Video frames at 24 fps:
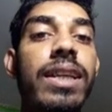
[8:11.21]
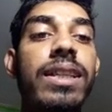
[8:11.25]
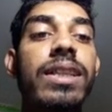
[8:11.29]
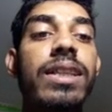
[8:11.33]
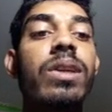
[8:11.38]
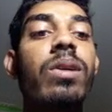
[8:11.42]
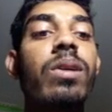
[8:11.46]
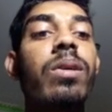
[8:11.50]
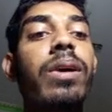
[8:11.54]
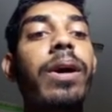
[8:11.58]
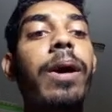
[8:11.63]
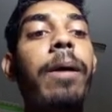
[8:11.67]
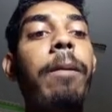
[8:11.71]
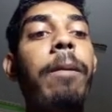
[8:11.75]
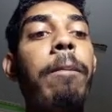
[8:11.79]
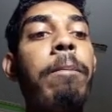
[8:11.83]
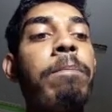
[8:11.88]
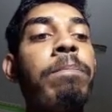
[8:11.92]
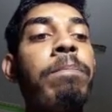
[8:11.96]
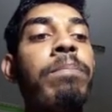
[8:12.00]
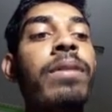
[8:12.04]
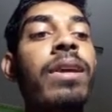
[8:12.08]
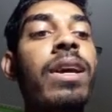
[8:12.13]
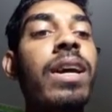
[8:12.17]
Okay,
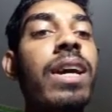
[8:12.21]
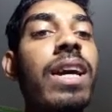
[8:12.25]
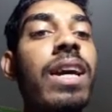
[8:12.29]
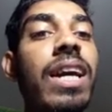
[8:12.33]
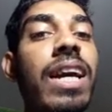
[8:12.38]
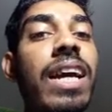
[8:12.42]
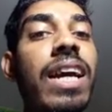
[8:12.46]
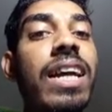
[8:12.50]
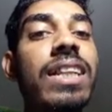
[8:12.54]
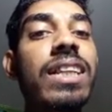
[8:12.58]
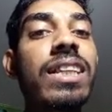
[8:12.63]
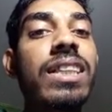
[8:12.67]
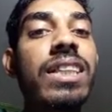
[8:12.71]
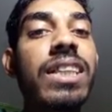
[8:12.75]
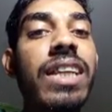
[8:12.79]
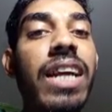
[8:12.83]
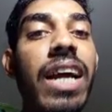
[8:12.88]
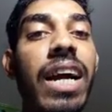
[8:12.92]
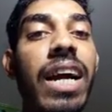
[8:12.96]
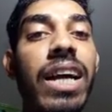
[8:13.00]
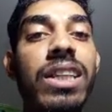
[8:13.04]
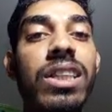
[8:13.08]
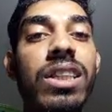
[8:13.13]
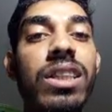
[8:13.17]
in this
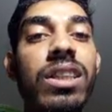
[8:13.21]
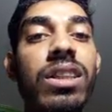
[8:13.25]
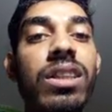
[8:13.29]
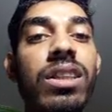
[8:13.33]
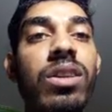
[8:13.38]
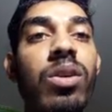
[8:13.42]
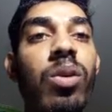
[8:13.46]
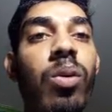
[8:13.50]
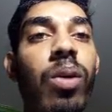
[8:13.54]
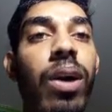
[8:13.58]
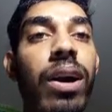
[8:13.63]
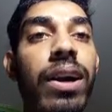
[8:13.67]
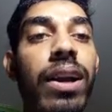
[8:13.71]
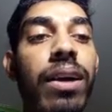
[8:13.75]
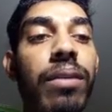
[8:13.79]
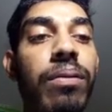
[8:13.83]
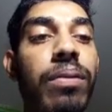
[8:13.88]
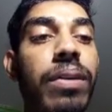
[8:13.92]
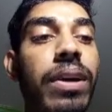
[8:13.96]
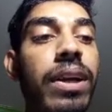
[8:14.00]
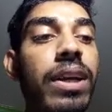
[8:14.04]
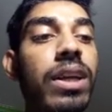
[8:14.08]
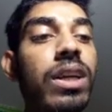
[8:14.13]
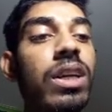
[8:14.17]
reaction what
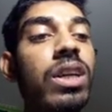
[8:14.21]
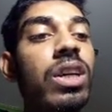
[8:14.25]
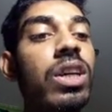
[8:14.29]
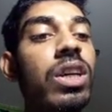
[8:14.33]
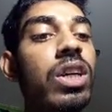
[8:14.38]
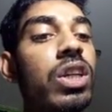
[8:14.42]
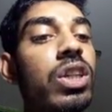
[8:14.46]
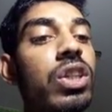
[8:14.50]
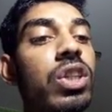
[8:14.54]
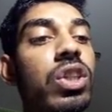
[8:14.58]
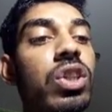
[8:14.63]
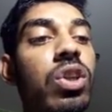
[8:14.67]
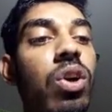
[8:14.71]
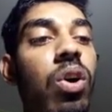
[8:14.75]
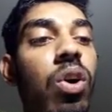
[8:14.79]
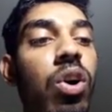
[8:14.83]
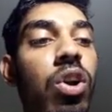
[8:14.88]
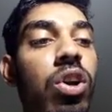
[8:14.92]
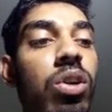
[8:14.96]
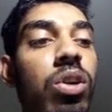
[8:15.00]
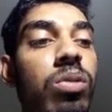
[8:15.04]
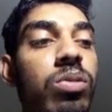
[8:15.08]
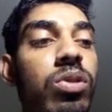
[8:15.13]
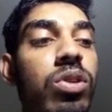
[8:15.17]
happening,
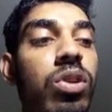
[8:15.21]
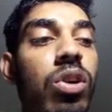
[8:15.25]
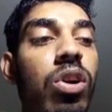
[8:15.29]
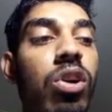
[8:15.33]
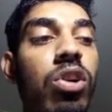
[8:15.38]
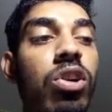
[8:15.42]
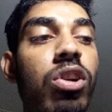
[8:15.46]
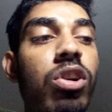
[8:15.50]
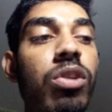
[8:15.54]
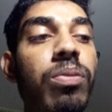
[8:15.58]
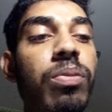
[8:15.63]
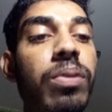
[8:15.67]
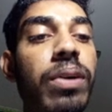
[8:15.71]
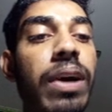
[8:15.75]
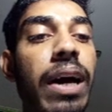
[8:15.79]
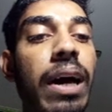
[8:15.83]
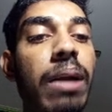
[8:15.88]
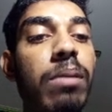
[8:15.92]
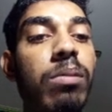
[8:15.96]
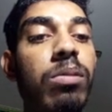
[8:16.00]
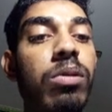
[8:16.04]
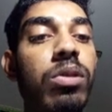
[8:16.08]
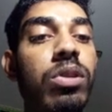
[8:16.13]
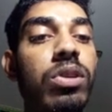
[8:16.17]
sodium salt of
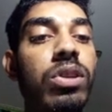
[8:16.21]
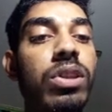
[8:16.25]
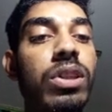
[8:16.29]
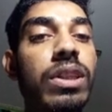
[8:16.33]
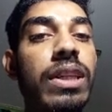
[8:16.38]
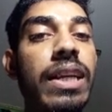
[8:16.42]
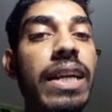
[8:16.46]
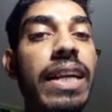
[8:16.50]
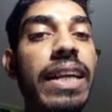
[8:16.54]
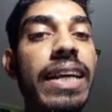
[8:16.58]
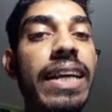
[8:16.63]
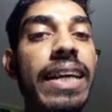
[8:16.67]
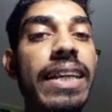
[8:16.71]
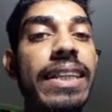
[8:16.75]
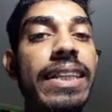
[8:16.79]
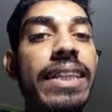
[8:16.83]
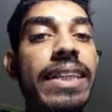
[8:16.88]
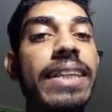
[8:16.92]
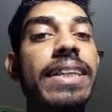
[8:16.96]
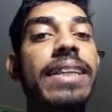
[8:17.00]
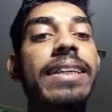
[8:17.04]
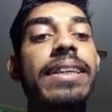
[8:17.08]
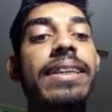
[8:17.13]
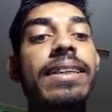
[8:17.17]
carboxylic acid.
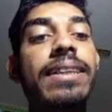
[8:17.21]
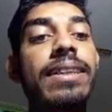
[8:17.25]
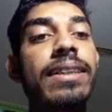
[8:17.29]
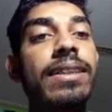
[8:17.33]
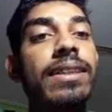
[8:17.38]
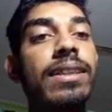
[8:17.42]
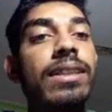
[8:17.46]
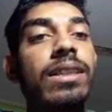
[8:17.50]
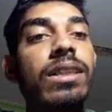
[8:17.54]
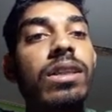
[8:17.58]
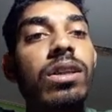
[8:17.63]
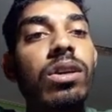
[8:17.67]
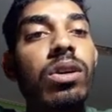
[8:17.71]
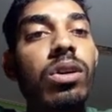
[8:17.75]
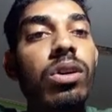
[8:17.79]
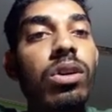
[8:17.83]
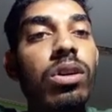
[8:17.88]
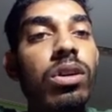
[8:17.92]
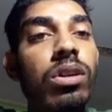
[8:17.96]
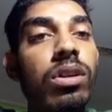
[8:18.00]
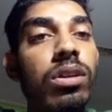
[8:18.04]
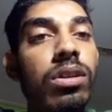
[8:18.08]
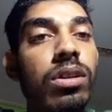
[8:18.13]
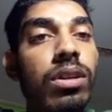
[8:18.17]

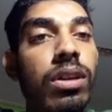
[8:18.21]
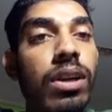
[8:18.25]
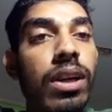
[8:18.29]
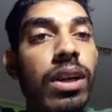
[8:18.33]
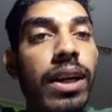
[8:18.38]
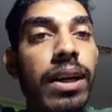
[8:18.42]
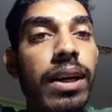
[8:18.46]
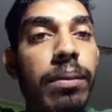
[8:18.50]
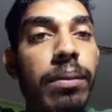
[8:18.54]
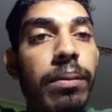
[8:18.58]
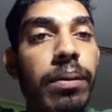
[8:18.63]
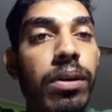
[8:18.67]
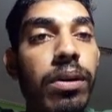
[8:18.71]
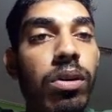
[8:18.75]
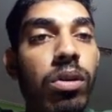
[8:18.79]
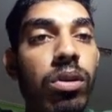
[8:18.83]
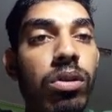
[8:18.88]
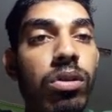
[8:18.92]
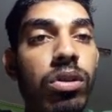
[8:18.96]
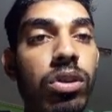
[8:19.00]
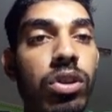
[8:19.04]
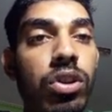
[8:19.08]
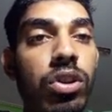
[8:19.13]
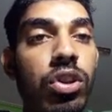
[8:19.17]
Let me draw the
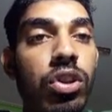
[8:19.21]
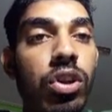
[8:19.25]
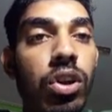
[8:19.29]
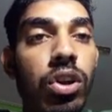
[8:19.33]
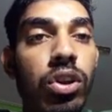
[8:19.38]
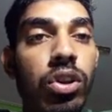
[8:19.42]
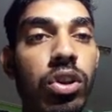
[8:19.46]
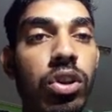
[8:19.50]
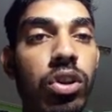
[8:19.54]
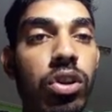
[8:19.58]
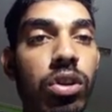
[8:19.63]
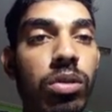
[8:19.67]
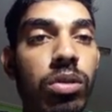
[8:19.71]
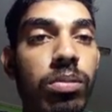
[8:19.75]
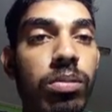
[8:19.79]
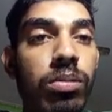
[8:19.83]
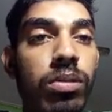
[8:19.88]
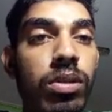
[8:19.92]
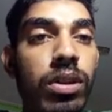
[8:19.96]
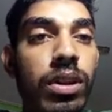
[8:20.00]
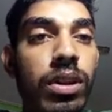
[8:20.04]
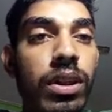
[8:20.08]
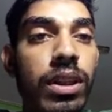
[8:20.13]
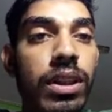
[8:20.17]
structure of
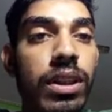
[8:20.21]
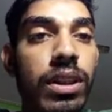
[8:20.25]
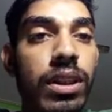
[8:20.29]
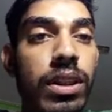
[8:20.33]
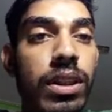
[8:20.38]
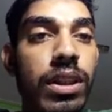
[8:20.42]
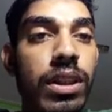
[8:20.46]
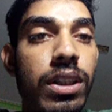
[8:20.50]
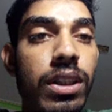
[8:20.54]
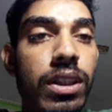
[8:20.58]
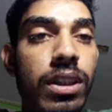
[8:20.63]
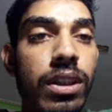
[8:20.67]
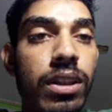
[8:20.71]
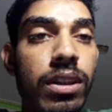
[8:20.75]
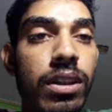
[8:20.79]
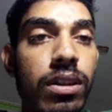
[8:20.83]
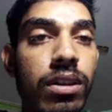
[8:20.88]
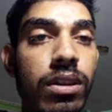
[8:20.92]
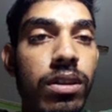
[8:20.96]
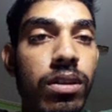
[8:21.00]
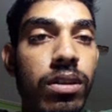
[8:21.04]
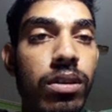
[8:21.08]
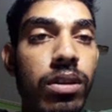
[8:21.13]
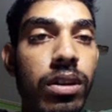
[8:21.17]
it.
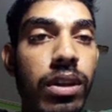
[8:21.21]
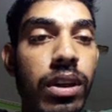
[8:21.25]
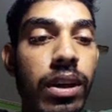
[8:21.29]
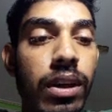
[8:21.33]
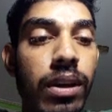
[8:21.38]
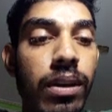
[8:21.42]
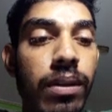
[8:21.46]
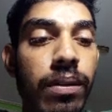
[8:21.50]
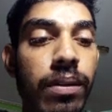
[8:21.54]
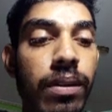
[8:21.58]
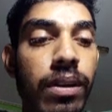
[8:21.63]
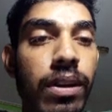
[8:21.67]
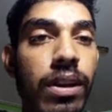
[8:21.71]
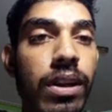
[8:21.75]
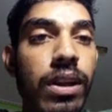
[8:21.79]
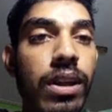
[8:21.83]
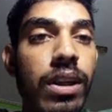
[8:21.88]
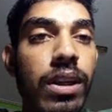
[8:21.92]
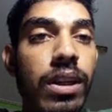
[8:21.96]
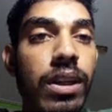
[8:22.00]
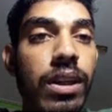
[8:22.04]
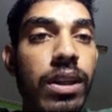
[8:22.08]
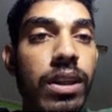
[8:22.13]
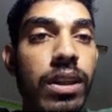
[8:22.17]
Okay,
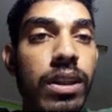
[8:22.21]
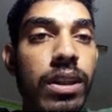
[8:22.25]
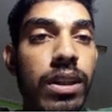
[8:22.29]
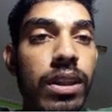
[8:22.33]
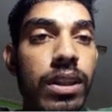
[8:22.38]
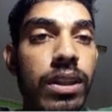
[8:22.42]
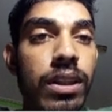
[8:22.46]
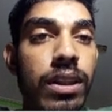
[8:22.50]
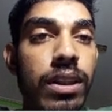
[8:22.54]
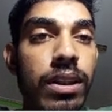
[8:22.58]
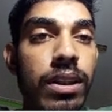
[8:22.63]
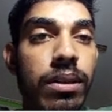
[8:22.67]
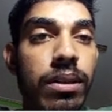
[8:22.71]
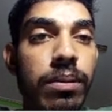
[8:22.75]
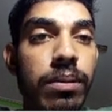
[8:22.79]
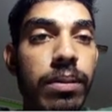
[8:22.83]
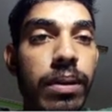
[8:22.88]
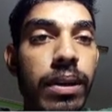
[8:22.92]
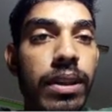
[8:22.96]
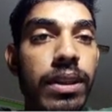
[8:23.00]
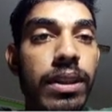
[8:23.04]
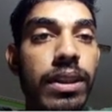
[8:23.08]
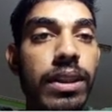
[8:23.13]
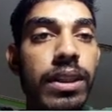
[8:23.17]
this is
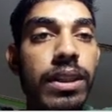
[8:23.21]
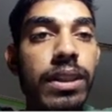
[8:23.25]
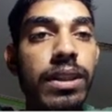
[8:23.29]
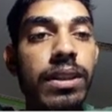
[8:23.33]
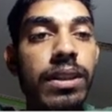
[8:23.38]
benzene.